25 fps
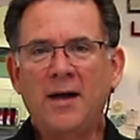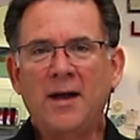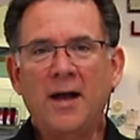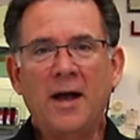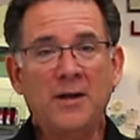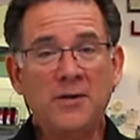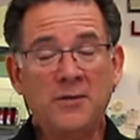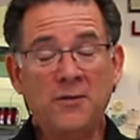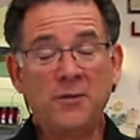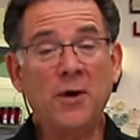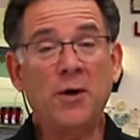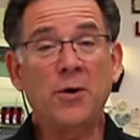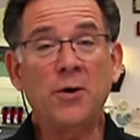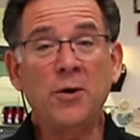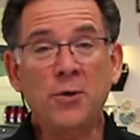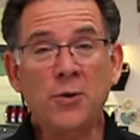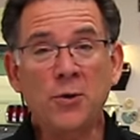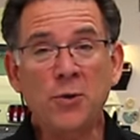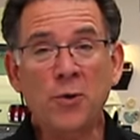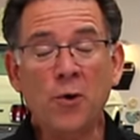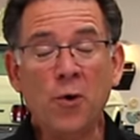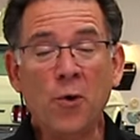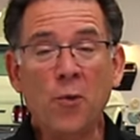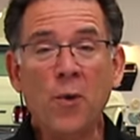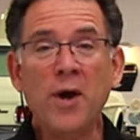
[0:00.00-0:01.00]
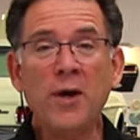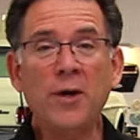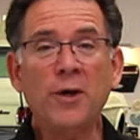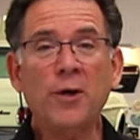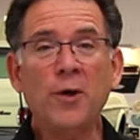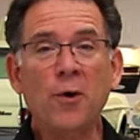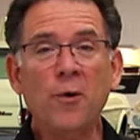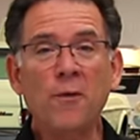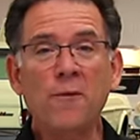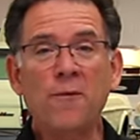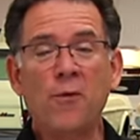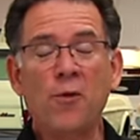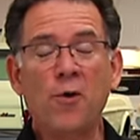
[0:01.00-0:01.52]
That's very cool. Way to
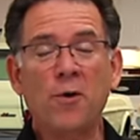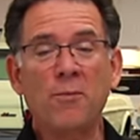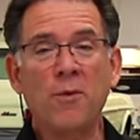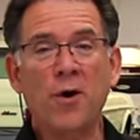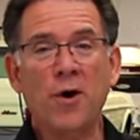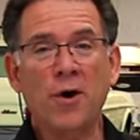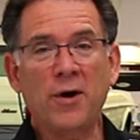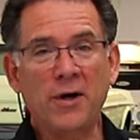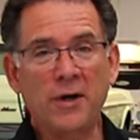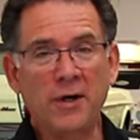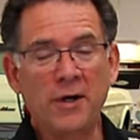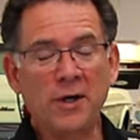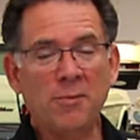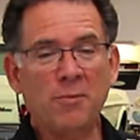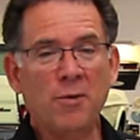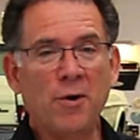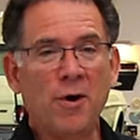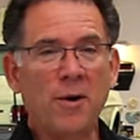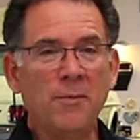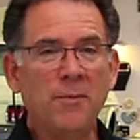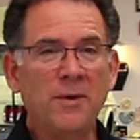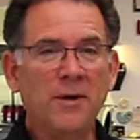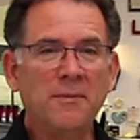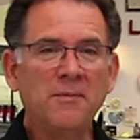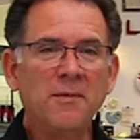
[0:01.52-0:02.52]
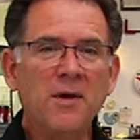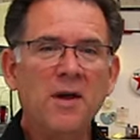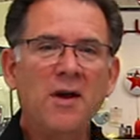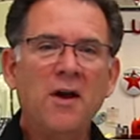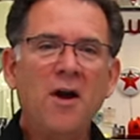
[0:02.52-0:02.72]
go, Ford marketing department.